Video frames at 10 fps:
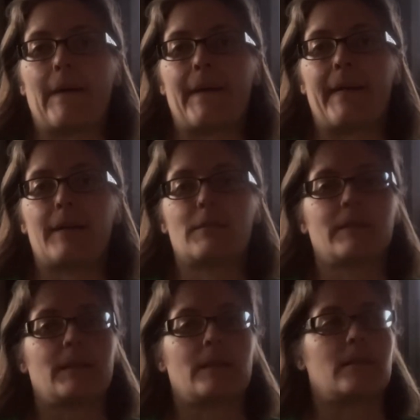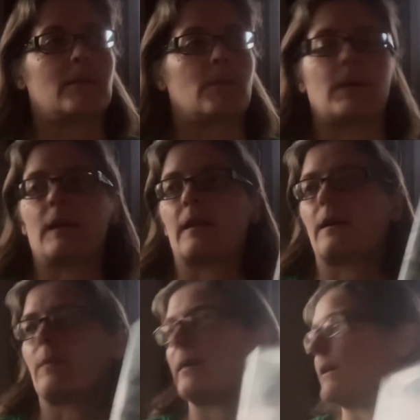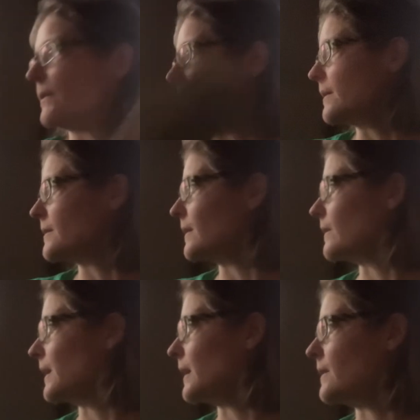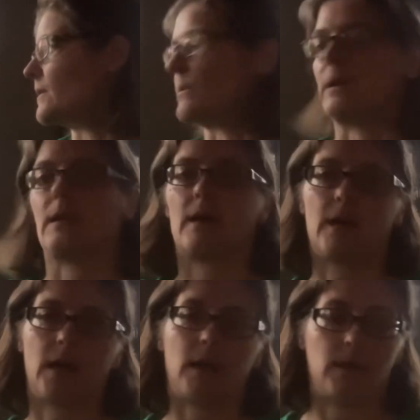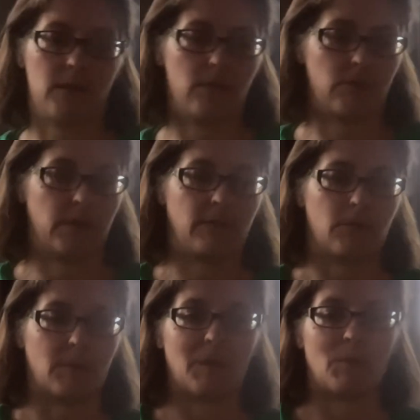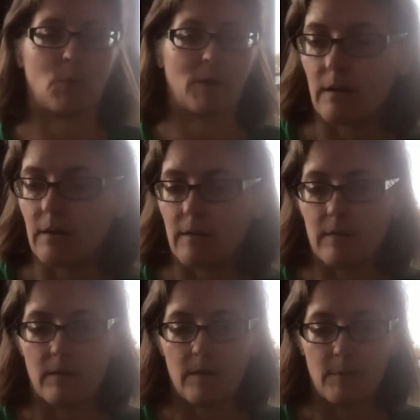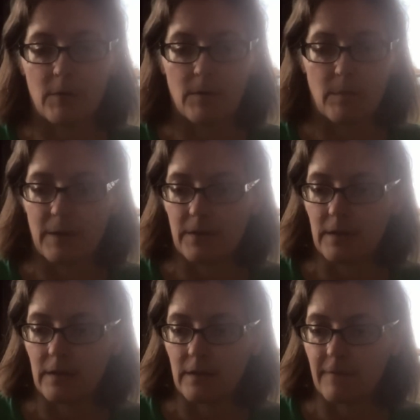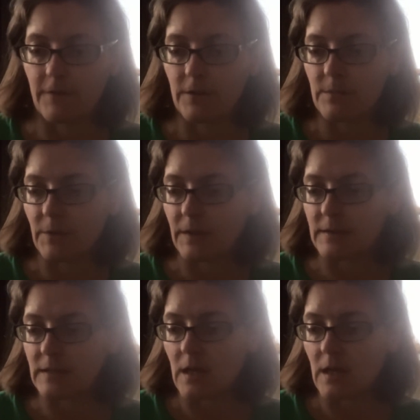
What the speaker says: I really didn't know anything about this going into it. I don't even remember where I heard about it in the first place.